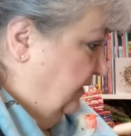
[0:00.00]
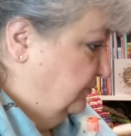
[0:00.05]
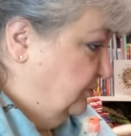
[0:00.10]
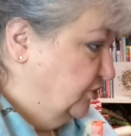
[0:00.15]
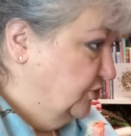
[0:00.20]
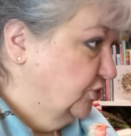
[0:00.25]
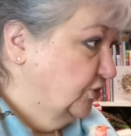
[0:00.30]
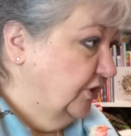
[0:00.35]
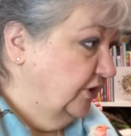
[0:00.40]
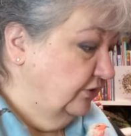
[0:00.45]

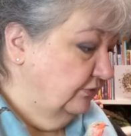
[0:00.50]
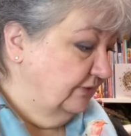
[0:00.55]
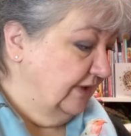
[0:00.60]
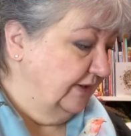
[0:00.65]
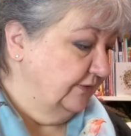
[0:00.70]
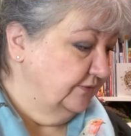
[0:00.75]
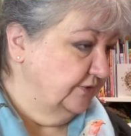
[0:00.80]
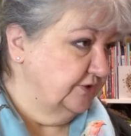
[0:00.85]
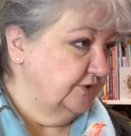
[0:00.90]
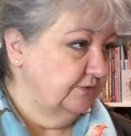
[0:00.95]
just looking
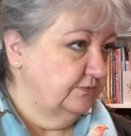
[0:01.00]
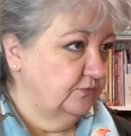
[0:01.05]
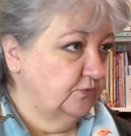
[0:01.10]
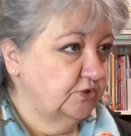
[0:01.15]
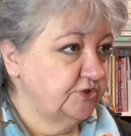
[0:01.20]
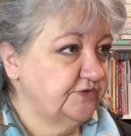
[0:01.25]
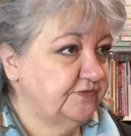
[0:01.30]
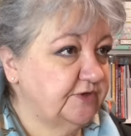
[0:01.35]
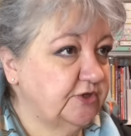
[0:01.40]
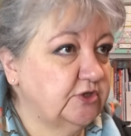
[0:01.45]
around at
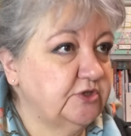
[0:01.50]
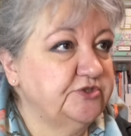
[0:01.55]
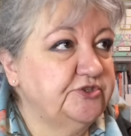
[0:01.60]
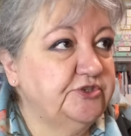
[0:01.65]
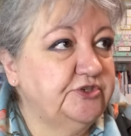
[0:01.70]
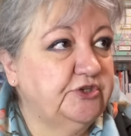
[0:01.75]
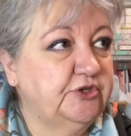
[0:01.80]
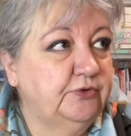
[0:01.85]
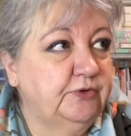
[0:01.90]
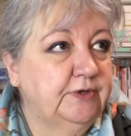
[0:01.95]
what have I got to
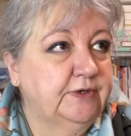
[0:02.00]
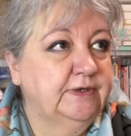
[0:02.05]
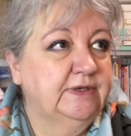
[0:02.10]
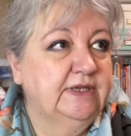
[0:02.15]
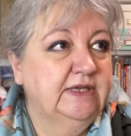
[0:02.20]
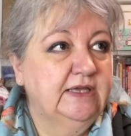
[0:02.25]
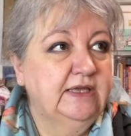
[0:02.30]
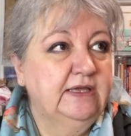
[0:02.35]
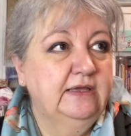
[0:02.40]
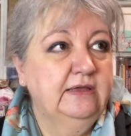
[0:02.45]
do.
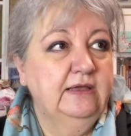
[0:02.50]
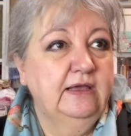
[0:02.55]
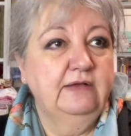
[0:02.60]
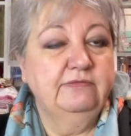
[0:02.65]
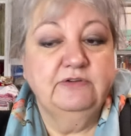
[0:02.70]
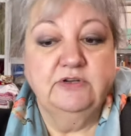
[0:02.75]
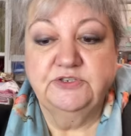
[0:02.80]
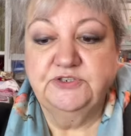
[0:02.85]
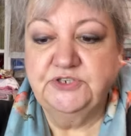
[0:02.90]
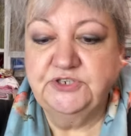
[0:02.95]
I've
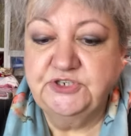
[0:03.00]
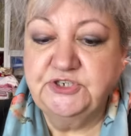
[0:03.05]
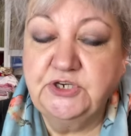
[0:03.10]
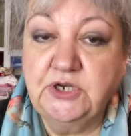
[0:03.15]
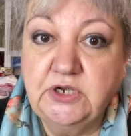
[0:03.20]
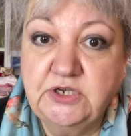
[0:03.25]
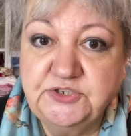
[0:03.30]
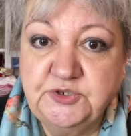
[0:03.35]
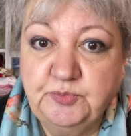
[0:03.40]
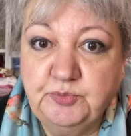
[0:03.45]
got to
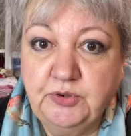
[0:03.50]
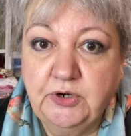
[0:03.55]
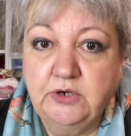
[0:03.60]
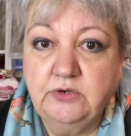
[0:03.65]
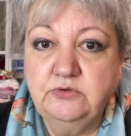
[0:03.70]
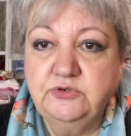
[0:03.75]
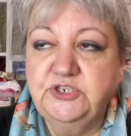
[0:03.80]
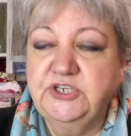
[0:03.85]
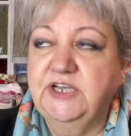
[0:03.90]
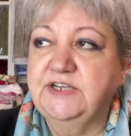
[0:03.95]
start a
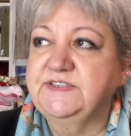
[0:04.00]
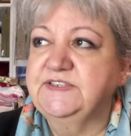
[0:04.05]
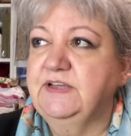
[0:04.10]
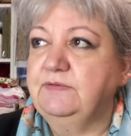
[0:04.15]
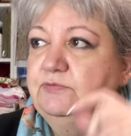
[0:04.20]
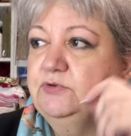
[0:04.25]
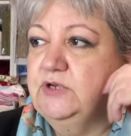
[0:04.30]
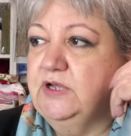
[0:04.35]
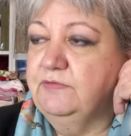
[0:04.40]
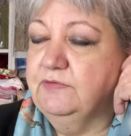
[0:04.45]
project.
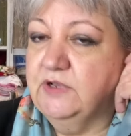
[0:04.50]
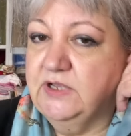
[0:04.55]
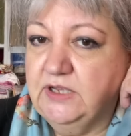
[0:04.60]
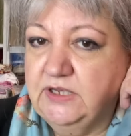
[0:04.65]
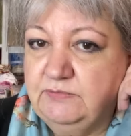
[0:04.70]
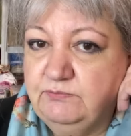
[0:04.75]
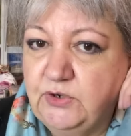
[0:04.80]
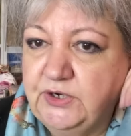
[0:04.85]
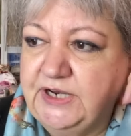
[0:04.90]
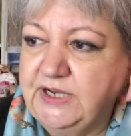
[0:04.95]
I've
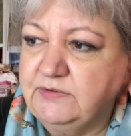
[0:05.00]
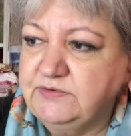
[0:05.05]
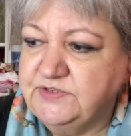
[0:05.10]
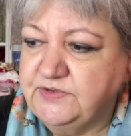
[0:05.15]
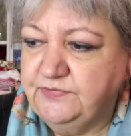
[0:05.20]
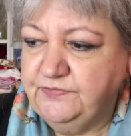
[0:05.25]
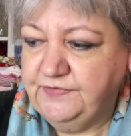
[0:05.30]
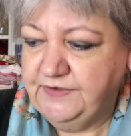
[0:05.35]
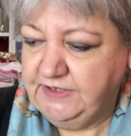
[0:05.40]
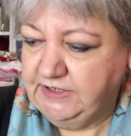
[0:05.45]
gotten one out to
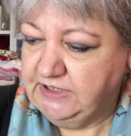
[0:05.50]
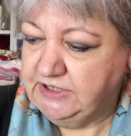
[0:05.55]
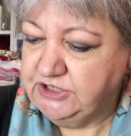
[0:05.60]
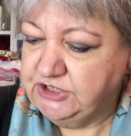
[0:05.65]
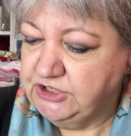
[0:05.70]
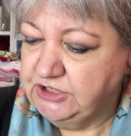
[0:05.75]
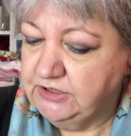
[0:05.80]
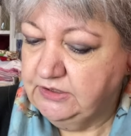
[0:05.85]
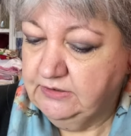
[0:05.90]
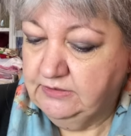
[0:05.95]

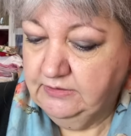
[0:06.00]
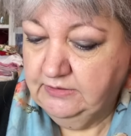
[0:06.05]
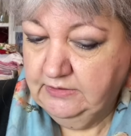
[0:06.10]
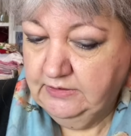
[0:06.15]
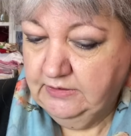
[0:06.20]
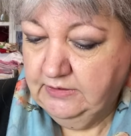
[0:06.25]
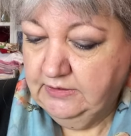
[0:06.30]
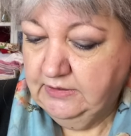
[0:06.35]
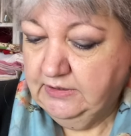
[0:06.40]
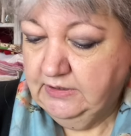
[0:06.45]
finish,
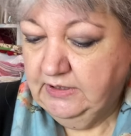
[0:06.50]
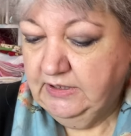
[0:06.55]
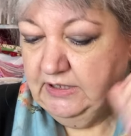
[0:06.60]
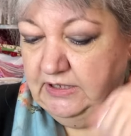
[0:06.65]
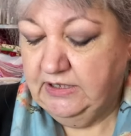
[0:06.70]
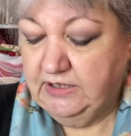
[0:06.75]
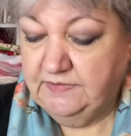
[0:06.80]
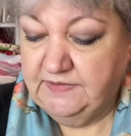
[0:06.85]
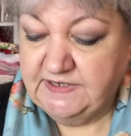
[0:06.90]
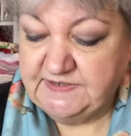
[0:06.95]

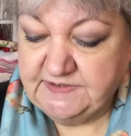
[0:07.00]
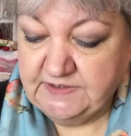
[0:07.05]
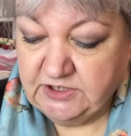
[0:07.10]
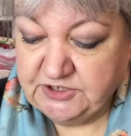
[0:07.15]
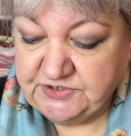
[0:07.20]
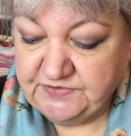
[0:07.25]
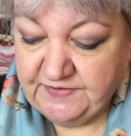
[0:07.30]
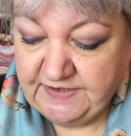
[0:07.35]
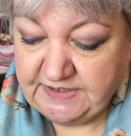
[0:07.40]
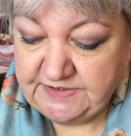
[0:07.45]
and that's a
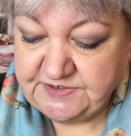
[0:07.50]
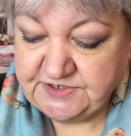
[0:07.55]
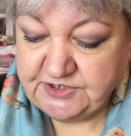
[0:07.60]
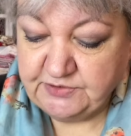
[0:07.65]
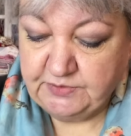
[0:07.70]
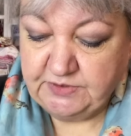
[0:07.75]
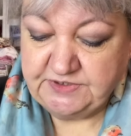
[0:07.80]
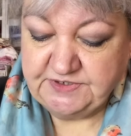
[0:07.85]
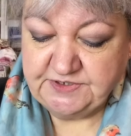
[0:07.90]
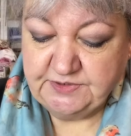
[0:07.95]
lot of hand
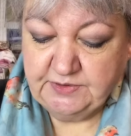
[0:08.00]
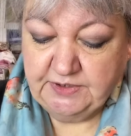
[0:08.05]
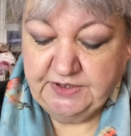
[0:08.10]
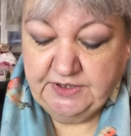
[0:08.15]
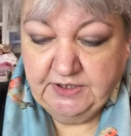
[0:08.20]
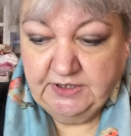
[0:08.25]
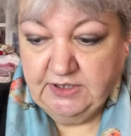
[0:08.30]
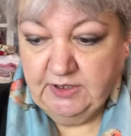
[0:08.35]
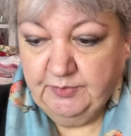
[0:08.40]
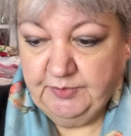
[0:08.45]
sewing, so I
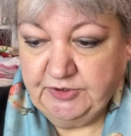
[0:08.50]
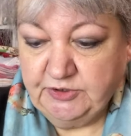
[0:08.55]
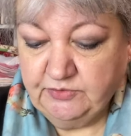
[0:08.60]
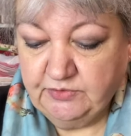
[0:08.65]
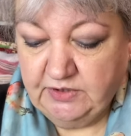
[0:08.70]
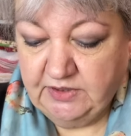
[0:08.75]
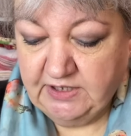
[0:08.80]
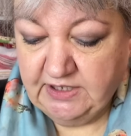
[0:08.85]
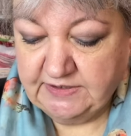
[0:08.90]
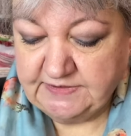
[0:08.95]
think I'll be
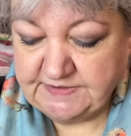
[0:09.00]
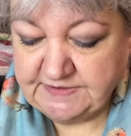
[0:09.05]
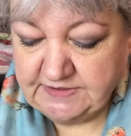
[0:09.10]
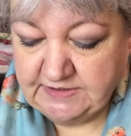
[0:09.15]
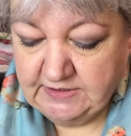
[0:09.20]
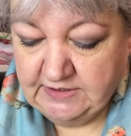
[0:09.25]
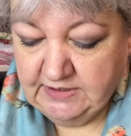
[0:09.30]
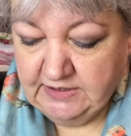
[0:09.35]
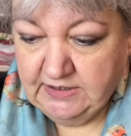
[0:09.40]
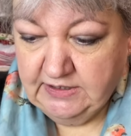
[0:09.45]
doing that
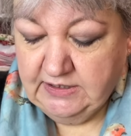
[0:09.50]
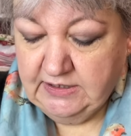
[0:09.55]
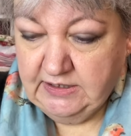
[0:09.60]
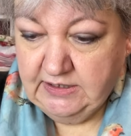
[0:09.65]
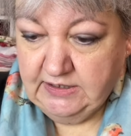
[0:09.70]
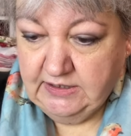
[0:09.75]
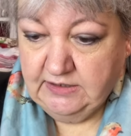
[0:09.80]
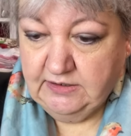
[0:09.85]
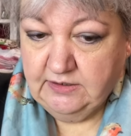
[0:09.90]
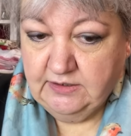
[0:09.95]

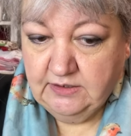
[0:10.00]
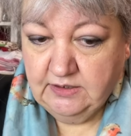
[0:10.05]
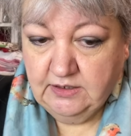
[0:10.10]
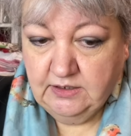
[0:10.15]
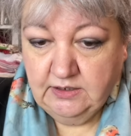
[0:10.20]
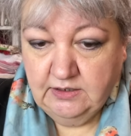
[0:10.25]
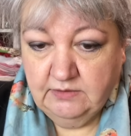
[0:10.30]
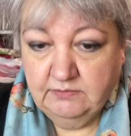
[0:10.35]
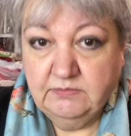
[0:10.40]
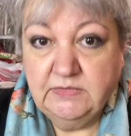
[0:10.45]
in
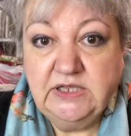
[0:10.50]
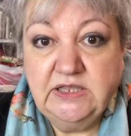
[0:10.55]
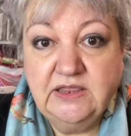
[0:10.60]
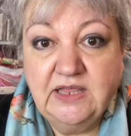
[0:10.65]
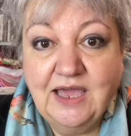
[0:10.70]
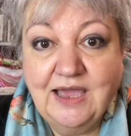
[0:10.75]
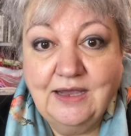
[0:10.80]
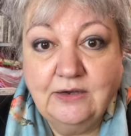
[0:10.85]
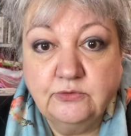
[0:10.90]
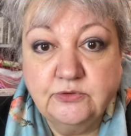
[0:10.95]
the
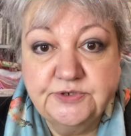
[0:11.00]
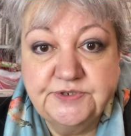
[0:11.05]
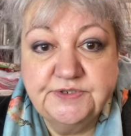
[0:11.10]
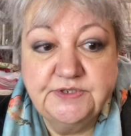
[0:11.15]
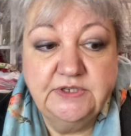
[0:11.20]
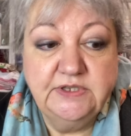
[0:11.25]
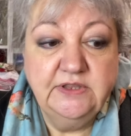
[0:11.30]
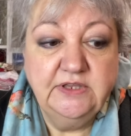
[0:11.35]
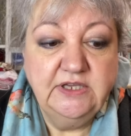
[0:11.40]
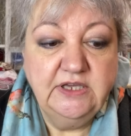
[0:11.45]
house
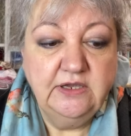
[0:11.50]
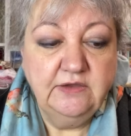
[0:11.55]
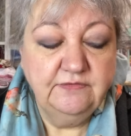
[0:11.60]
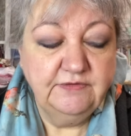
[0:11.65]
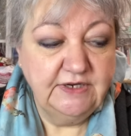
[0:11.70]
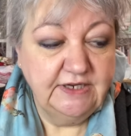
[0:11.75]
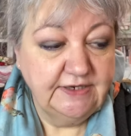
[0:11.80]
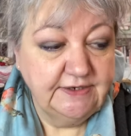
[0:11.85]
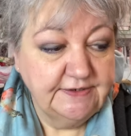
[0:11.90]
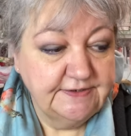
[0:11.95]
in the
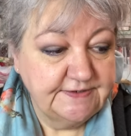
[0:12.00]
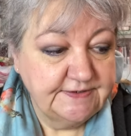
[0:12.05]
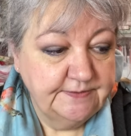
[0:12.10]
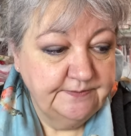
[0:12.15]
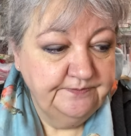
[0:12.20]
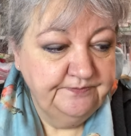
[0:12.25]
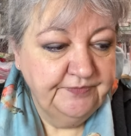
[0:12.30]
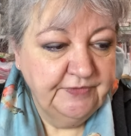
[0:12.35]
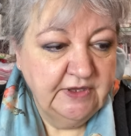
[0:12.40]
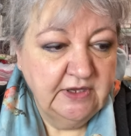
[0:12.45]
evenings.
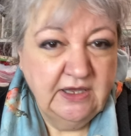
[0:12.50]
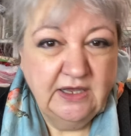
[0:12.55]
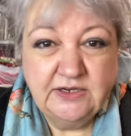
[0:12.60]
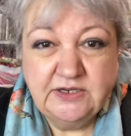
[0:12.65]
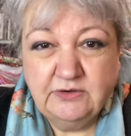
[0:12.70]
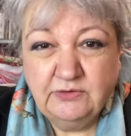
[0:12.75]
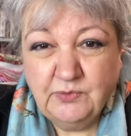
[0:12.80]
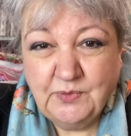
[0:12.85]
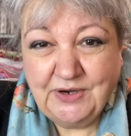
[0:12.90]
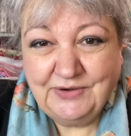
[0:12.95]
I
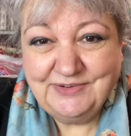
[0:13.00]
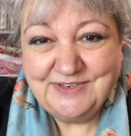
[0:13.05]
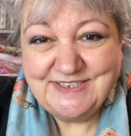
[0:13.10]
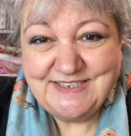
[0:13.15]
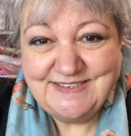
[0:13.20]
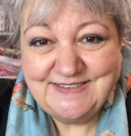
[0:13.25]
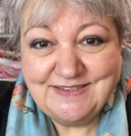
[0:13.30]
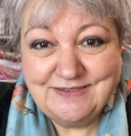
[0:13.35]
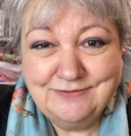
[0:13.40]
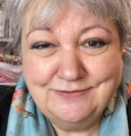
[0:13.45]
don't know where it
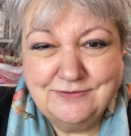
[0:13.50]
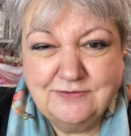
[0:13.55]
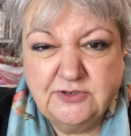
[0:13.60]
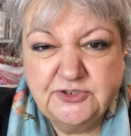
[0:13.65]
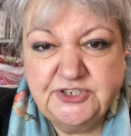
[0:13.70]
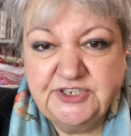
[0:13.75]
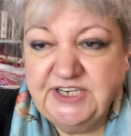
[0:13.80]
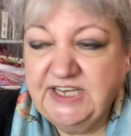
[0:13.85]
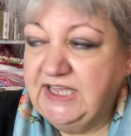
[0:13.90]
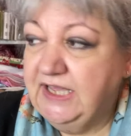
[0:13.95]
is though. I've got
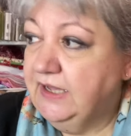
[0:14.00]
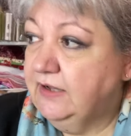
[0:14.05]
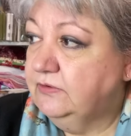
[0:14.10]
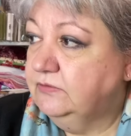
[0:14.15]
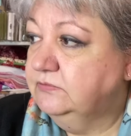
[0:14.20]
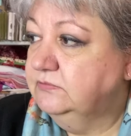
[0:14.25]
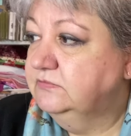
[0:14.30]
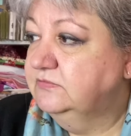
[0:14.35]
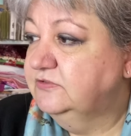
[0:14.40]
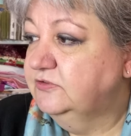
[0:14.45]
to dig it out
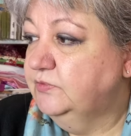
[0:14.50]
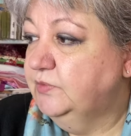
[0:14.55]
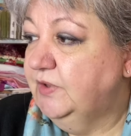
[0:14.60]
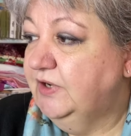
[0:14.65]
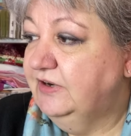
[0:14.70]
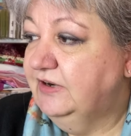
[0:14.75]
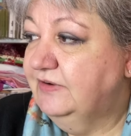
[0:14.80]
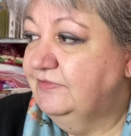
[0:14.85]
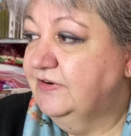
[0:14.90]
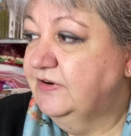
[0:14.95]
from
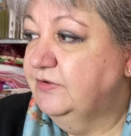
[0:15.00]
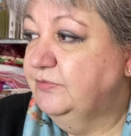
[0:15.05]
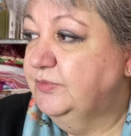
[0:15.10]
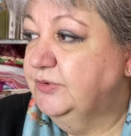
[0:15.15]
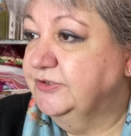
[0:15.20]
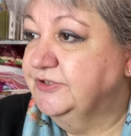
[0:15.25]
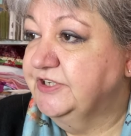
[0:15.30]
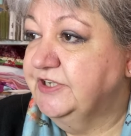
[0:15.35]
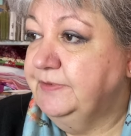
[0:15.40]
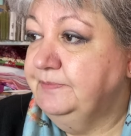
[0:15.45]
wherever I've
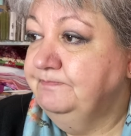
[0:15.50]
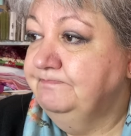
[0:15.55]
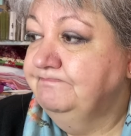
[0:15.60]
put it,